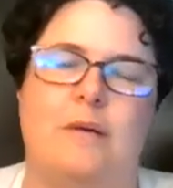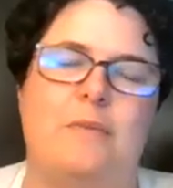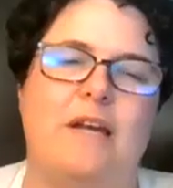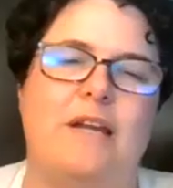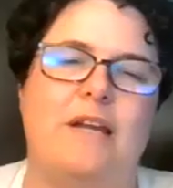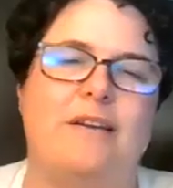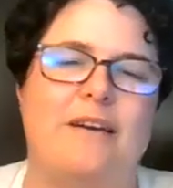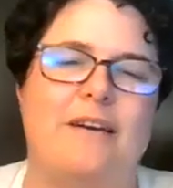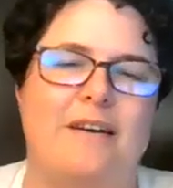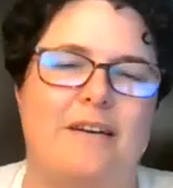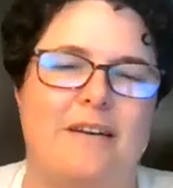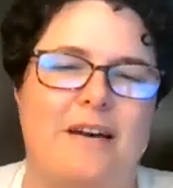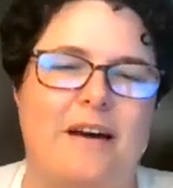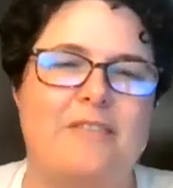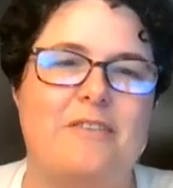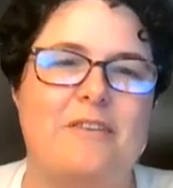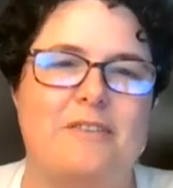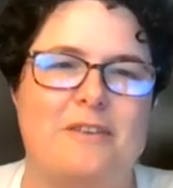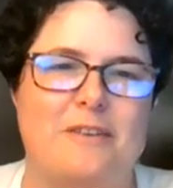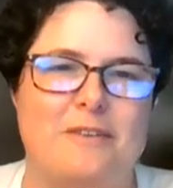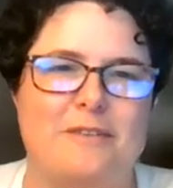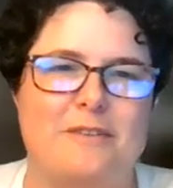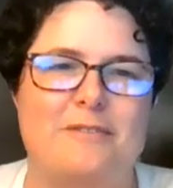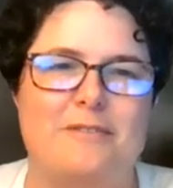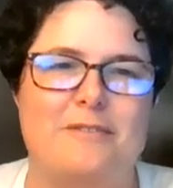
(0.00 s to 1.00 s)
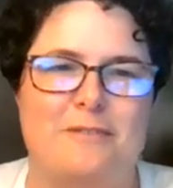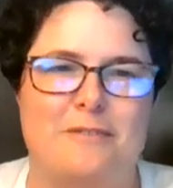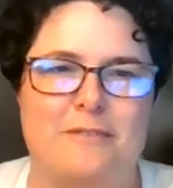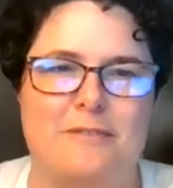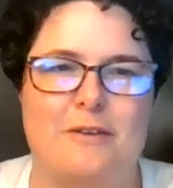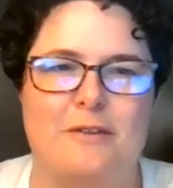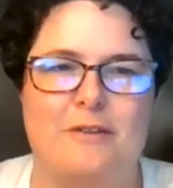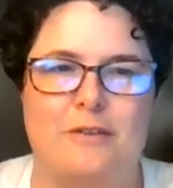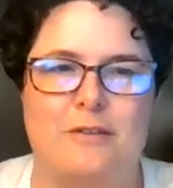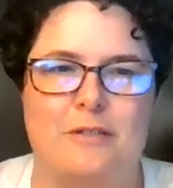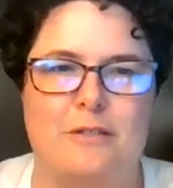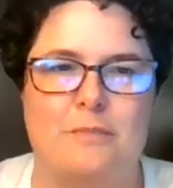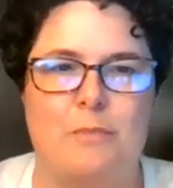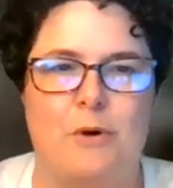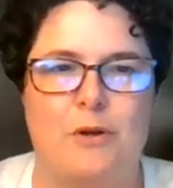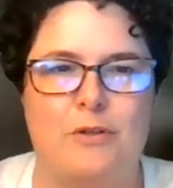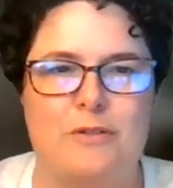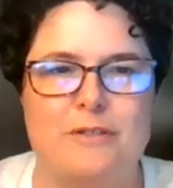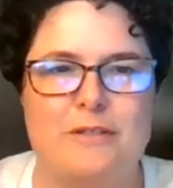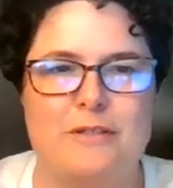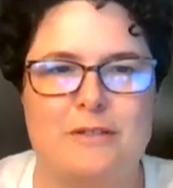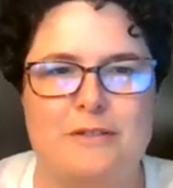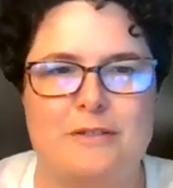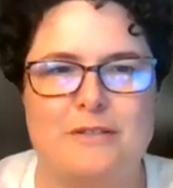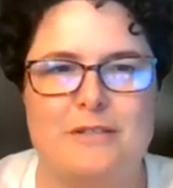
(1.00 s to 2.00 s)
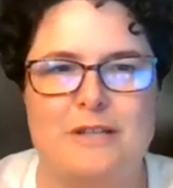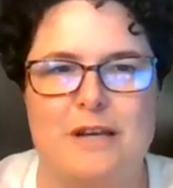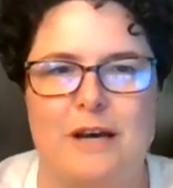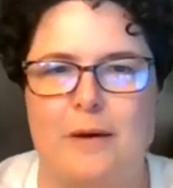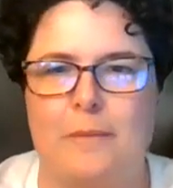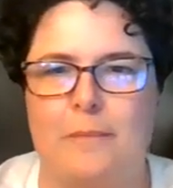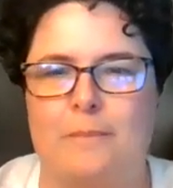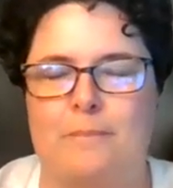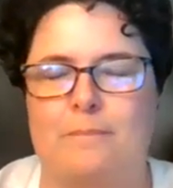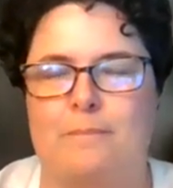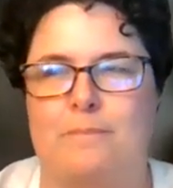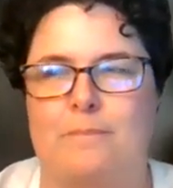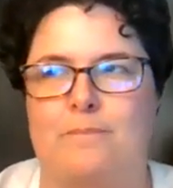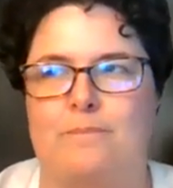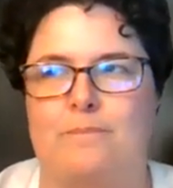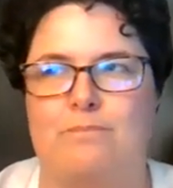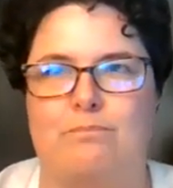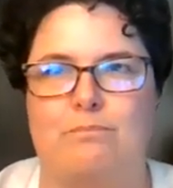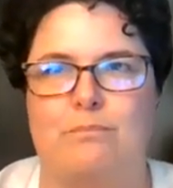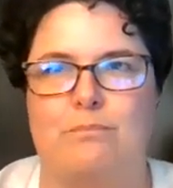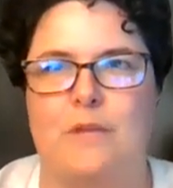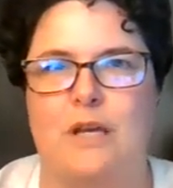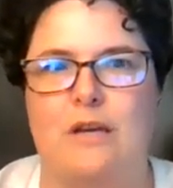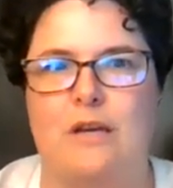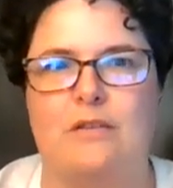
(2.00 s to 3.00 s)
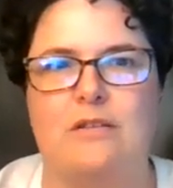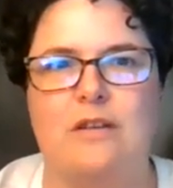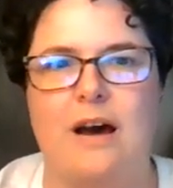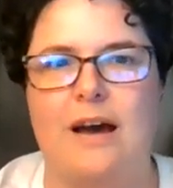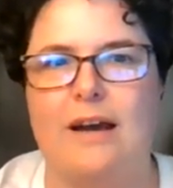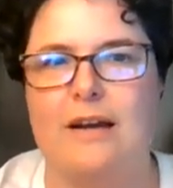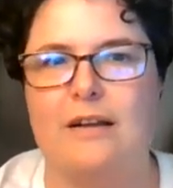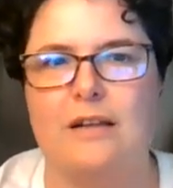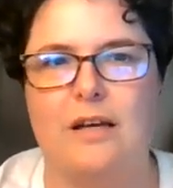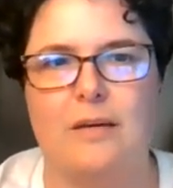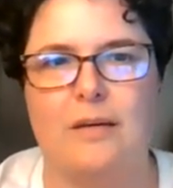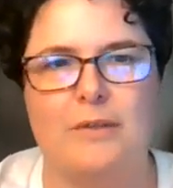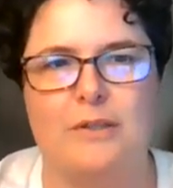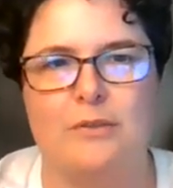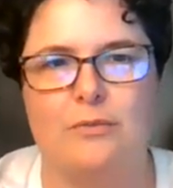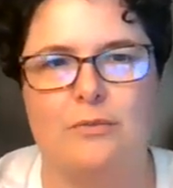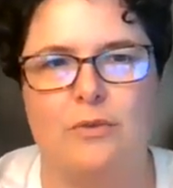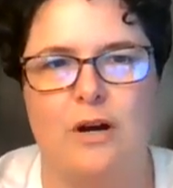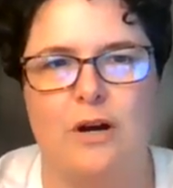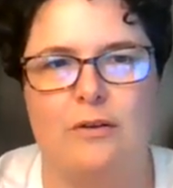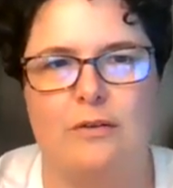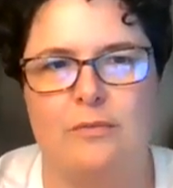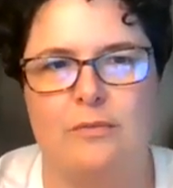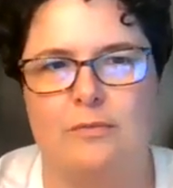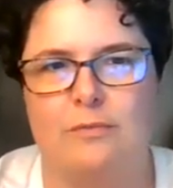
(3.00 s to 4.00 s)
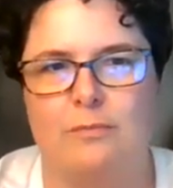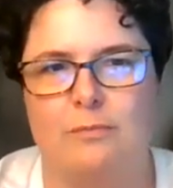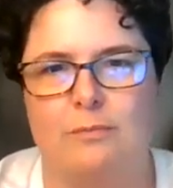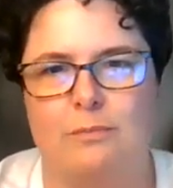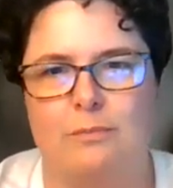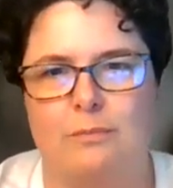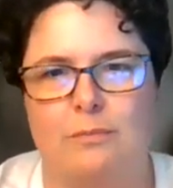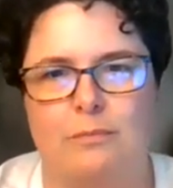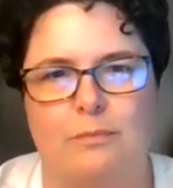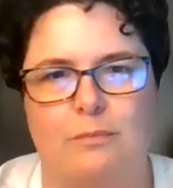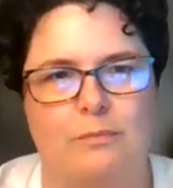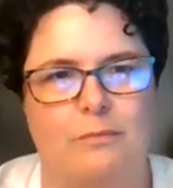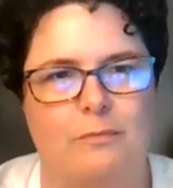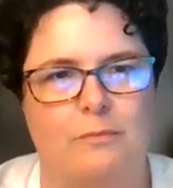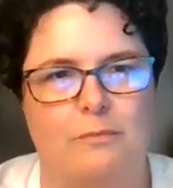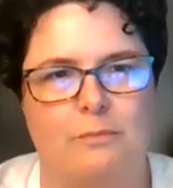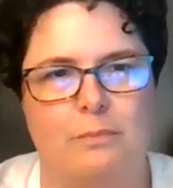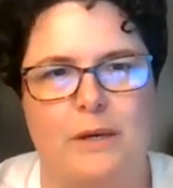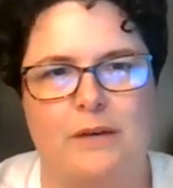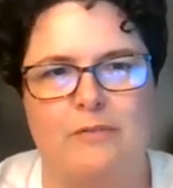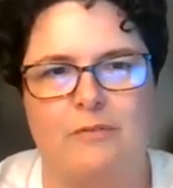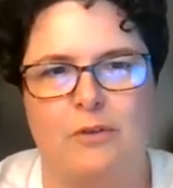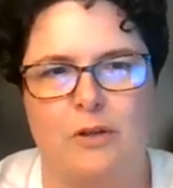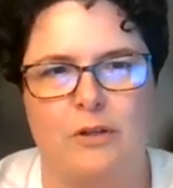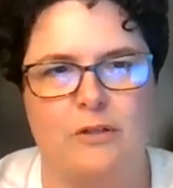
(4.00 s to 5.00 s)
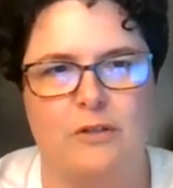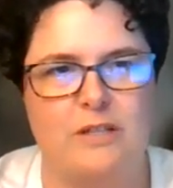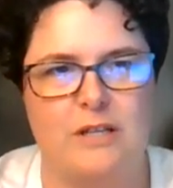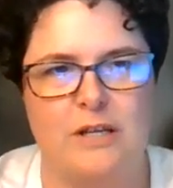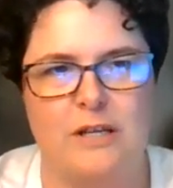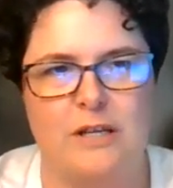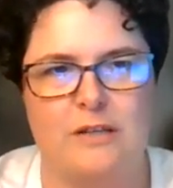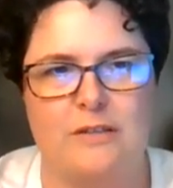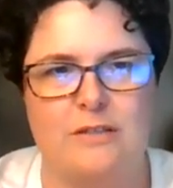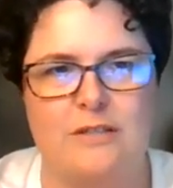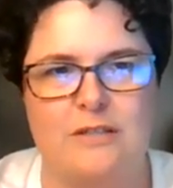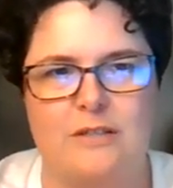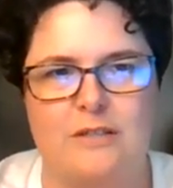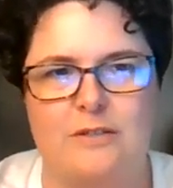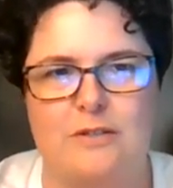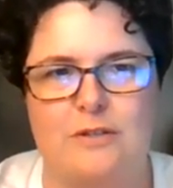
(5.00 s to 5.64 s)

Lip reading: I mean, other than the sponsors, the entire club is run by volunteers.